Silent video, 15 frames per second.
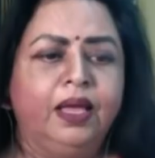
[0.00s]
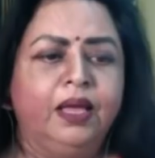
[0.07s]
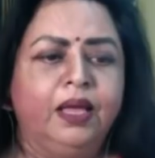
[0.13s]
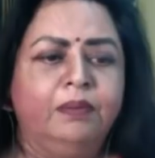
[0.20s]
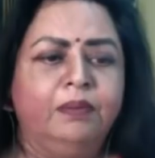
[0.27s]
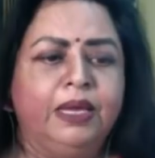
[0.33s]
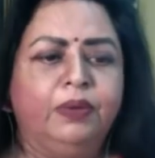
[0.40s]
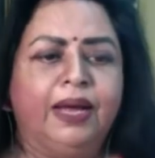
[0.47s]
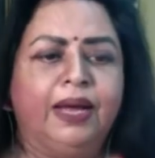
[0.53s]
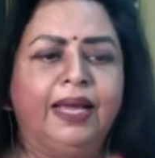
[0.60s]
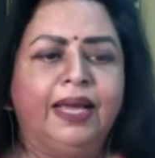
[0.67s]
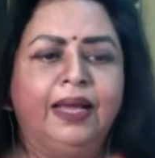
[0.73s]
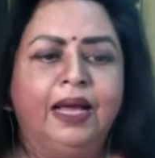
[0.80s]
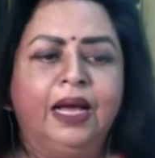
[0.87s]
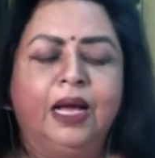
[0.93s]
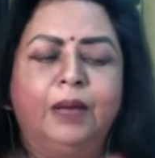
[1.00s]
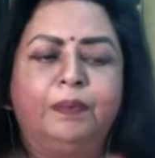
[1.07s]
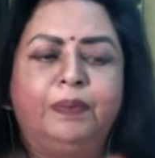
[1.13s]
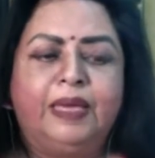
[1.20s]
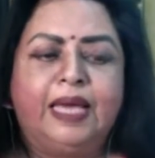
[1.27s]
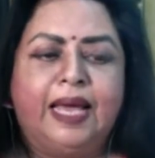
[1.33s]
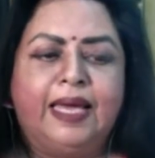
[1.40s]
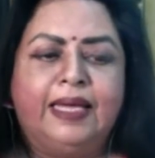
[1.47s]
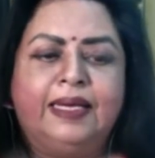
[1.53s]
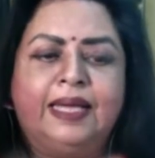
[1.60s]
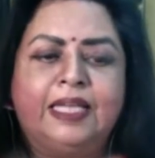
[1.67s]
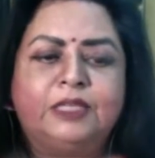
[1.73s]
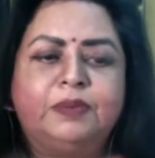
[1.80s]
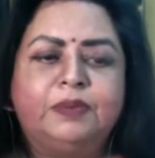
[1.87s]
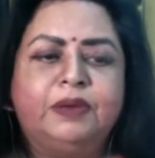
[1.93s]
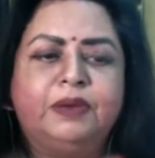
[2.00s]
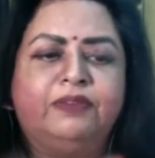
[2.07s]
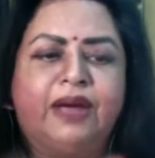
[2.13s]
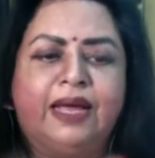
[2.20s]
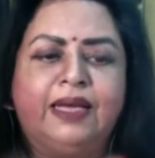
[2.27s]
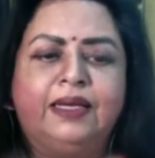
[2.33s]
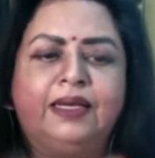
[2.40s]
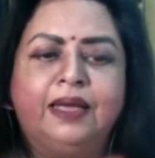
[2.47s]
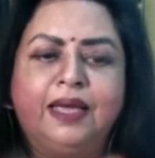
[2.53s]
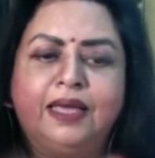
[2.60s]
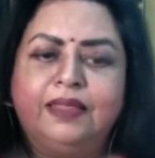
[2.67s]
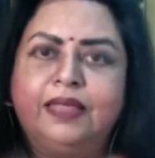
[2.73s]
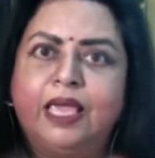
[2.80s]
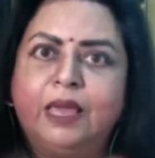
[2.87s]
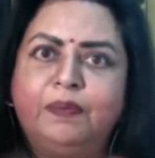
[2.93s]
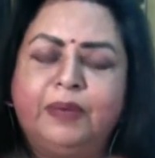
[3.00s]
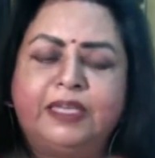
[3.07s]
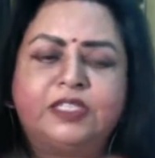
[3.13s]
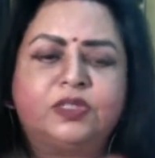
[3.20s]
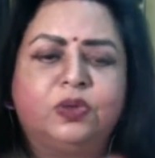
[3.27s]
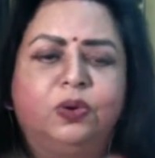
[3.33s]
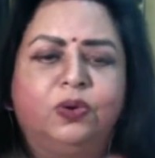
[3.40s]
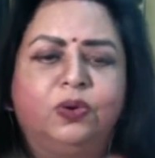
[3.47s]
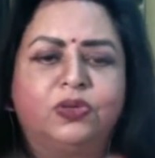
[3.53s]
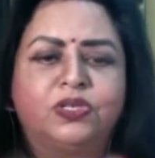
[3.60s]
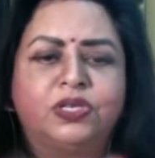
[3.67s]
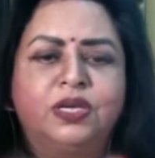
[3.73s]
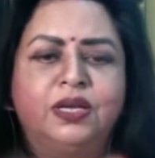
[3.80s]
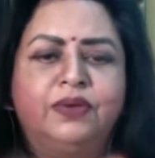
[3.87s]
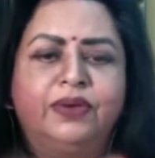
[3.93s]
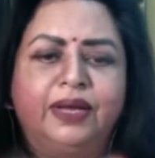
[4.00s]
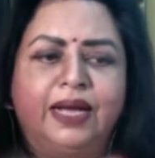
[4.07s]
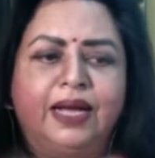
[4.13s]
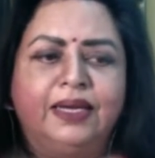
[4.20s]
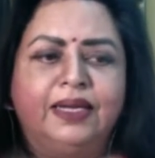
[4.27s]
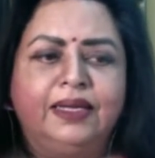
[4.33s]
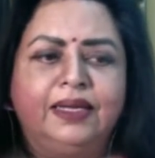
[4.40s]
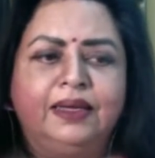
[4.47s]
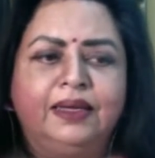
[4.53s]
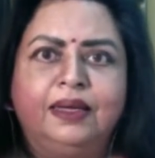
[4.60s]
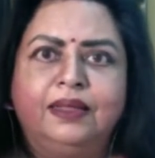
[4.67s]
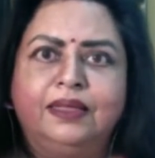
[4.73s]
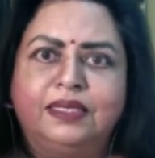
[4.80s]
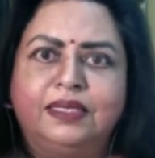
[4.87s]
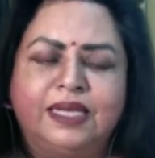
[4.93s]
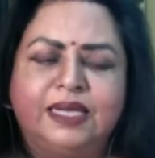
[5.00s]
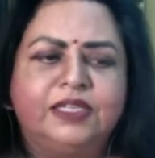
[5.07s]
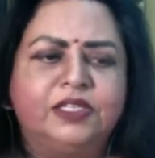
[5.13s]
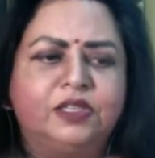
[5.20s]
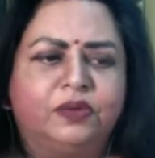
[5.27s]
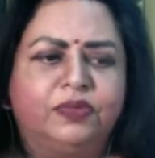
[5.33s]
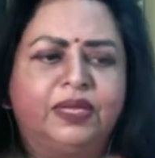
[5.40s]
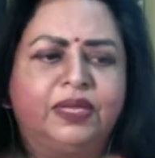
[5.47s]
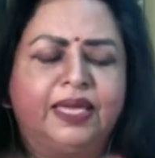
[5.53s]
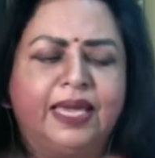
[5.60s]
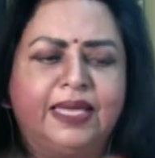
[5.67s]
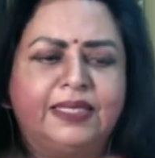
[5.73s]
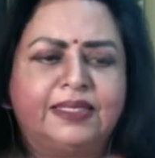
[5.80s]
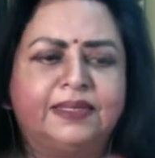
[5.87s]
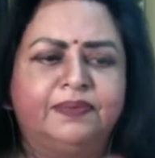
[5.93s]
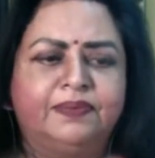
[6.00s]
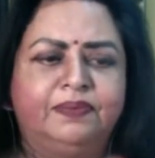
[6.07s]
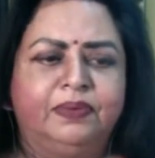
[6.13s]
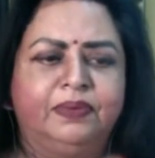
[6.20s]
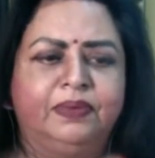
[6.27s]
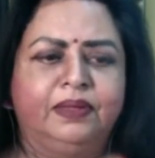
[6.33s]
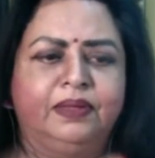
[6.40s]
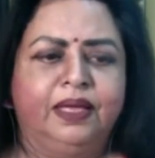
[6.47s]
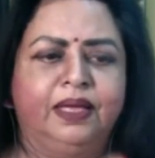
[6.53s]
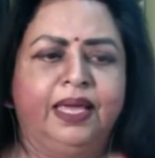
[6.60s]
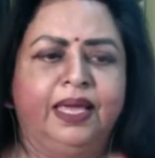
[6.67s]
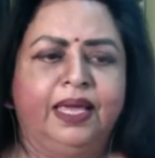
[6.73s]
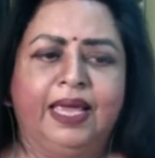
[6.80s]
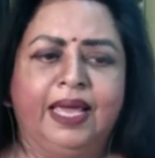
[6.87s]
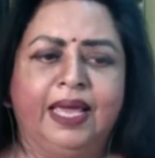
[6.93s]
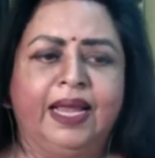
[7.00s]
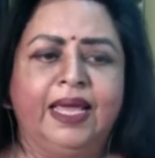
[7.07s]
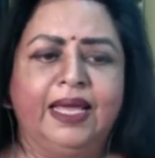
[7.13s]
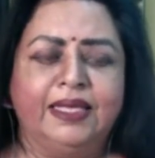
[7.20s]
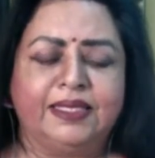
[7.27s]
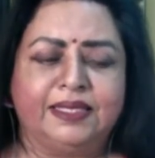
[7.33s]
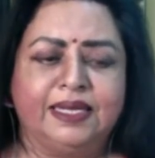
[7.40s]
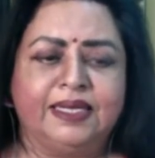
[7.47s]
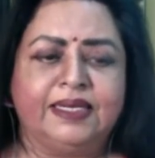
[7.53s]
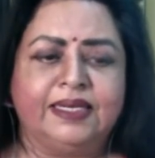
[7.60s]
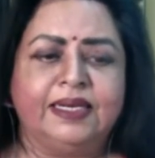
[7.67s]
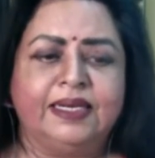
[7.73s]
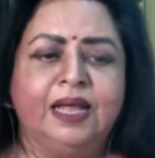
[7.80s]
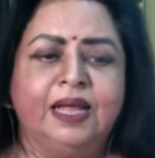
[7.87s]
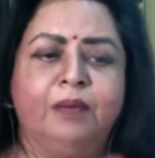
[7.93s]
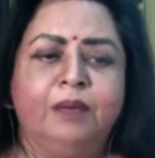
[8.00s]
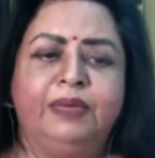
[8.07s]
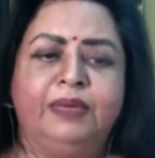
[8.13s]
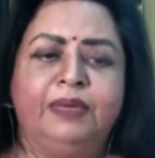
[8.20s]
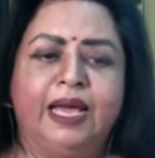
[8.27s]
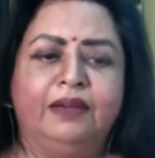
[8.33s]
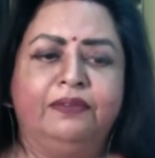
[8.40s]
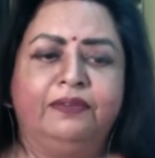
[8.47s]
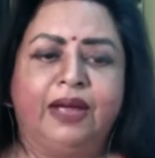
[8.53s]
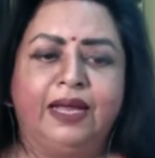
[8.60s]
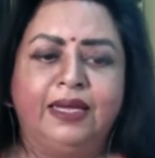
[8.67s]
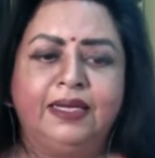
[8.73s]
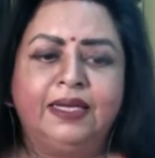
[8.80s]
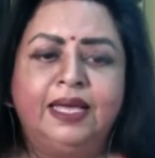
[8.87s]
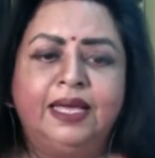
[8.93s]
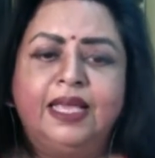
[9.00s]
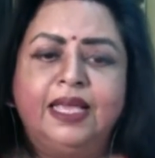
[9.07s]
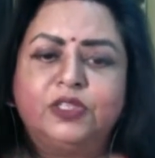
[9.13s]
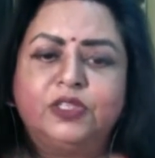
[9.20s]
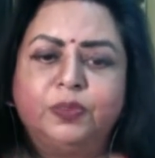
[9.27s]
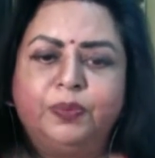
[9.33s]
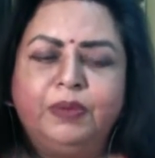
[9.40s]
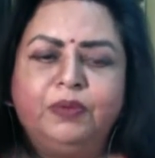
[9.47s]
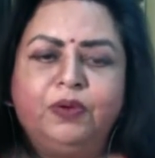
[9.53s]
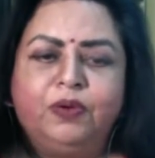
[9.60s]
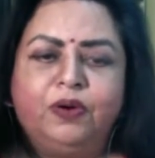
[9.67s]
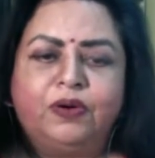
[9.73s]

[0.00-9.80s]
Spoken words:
Meanwhile, a PIL has been filed in the Apex Court regarding the status of the case. ANI had stated PIL filed in Supreme Court